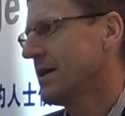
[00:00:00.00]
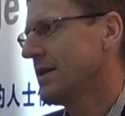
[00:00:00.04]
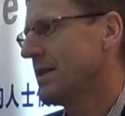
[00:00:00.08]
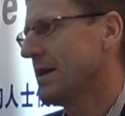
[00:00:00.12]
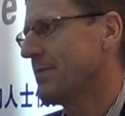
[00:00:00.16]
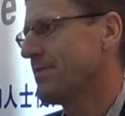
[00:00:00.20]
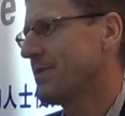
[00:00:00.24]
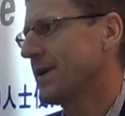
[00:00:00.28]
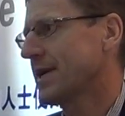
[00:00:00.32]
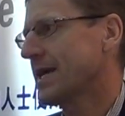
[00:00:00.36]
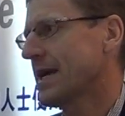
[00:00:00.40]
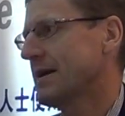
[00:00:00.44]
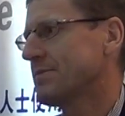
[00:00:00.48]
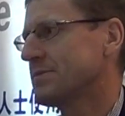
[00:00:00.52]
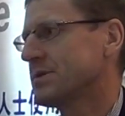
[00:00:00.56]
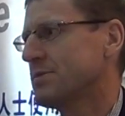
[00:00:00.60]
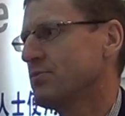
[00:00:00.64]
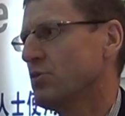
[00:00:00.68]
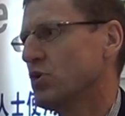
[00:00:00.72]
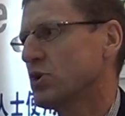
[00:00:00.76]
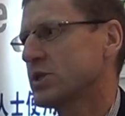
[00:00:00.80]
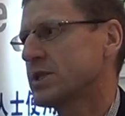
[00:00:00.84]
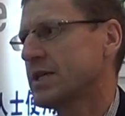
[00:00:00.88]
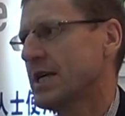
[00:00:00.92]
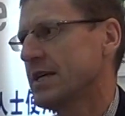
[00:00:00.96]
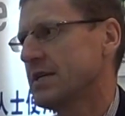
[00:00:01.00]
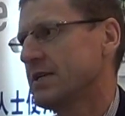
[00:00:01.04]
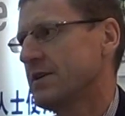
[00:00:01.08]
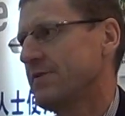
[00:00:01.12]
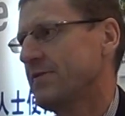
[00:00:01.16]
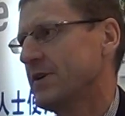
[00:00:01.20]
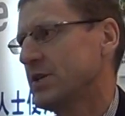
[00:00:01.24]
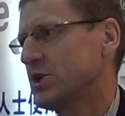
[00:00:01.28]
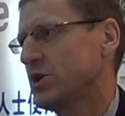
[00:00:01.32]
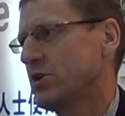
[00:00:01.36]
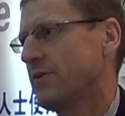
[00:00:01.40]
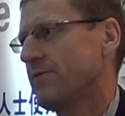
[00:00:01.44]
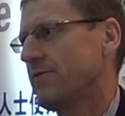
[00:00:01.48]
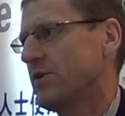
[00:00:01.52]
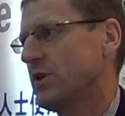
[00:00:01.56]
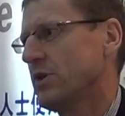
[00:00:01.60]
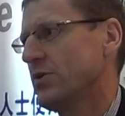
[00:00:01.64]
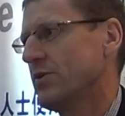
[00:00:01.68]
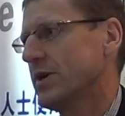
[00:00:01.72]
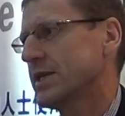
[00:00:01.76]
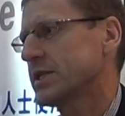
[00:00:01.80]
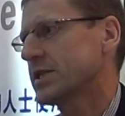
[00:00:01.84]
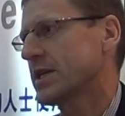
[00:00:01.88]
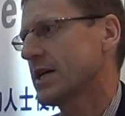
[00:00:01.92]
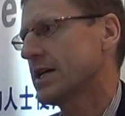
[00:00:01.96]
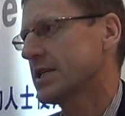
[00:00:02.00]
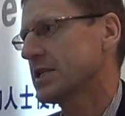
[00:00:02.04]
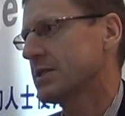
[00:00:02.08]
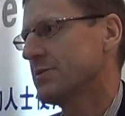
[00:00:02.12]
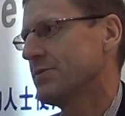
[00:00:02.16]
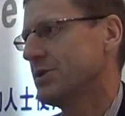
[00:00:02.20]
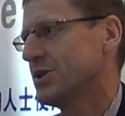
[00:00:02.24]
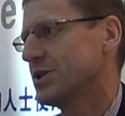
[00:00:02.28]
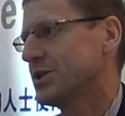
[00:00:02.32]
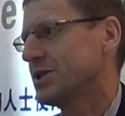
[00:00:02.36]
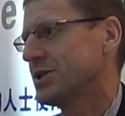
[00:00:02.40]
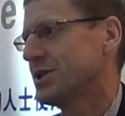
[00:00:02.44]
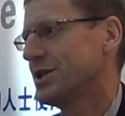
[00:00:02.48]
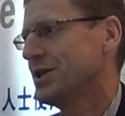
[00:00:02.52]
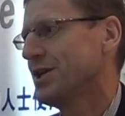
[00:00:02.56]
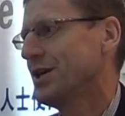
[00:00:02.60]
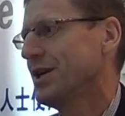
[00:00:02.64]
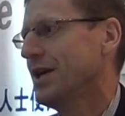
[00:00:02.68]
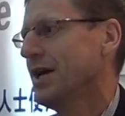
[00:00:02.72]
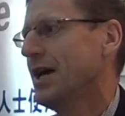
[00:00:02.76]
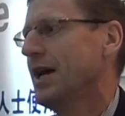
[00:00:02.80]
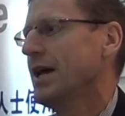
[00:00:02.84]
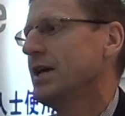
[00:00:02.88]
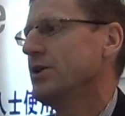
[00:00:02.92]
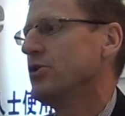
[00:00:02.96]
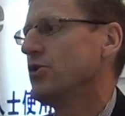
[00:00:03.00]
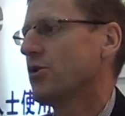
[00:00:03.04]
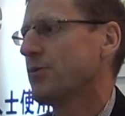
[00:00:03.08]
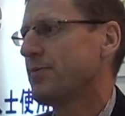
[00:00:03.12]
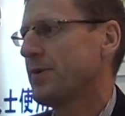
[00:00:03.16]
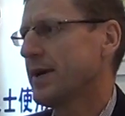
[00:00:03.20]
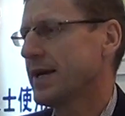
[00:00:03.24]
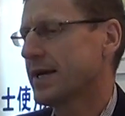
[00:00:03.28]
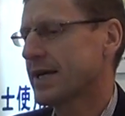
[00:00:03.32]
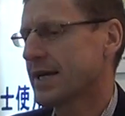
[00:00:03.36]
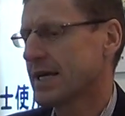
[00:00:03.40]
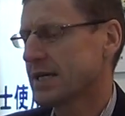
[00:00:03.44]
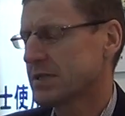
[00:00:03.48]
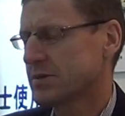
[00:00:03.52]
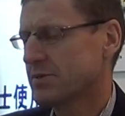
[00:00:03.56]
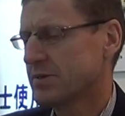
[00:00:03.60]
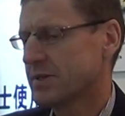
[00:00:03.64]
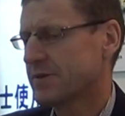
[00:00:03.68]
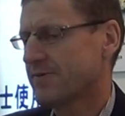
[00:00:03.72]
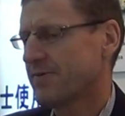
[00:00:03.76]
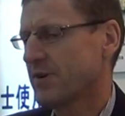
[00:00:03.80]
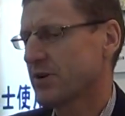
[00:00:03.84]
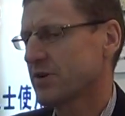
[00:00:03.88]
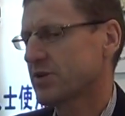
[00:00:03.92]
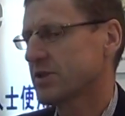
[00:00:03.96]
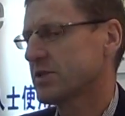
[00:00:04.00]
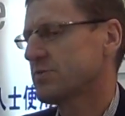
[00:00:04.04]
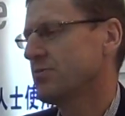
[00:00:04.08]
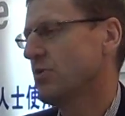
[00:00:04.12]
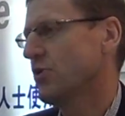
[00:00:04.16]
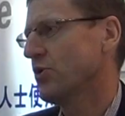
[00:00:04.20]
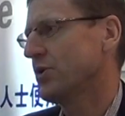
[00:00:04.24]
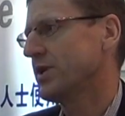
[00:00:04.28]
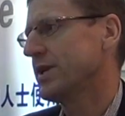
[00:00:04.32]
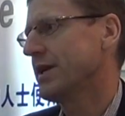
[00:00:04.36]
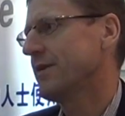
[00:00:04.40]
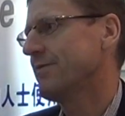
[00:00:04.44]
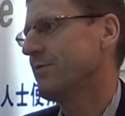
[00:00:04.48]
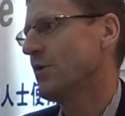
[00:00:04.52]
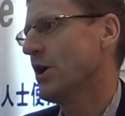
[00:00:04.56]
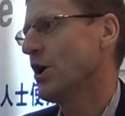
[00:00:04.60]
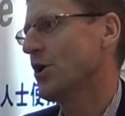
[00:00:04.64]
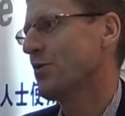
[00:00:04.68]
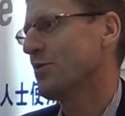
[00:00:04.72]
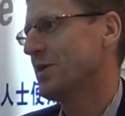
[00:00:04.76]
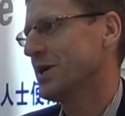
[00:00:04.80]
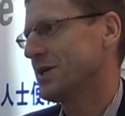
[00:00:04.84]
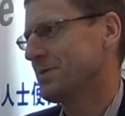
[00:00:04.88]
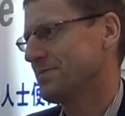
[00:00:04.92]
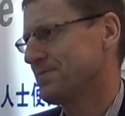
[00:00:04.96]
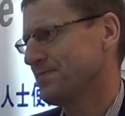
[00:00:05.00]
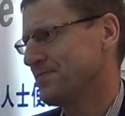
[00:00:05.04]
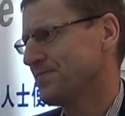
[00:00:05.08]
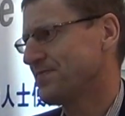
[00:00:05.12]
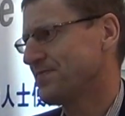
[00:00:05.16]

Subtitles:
That becomes a more sensitive issue for US customers. European customers focus more on the environment.